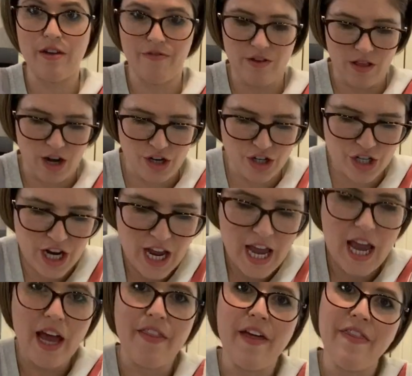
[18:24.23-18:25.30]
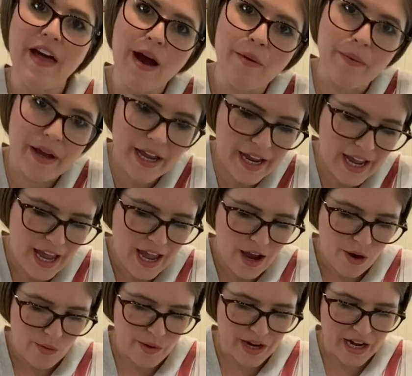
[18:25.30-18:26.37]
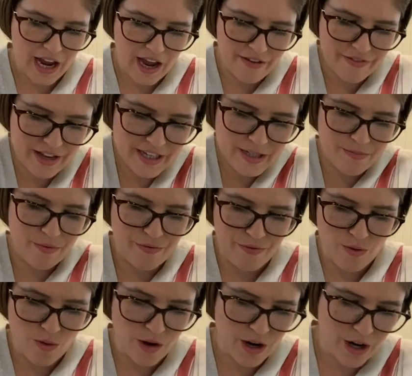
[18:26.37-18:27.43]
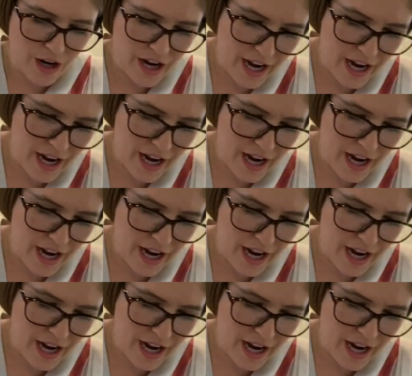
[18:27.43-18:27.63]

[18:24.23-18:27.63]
for lunch. And then that way we can have it before